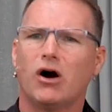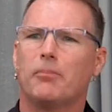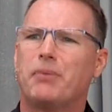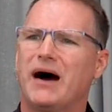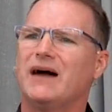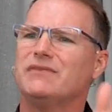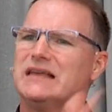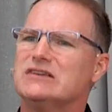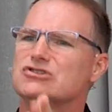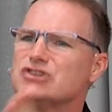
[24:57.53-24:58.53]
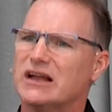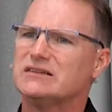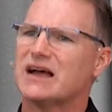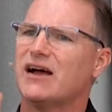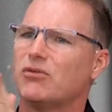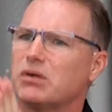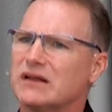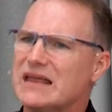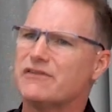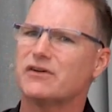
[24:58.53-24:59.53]
upon these Gentile
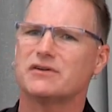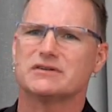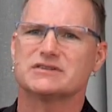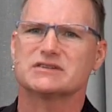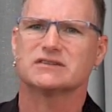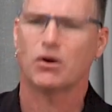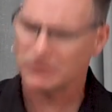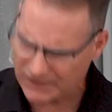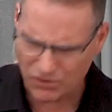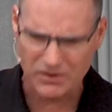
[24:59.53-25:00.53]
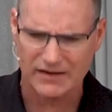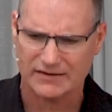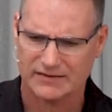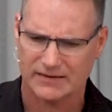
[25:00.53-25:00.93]
believers. Don't do it.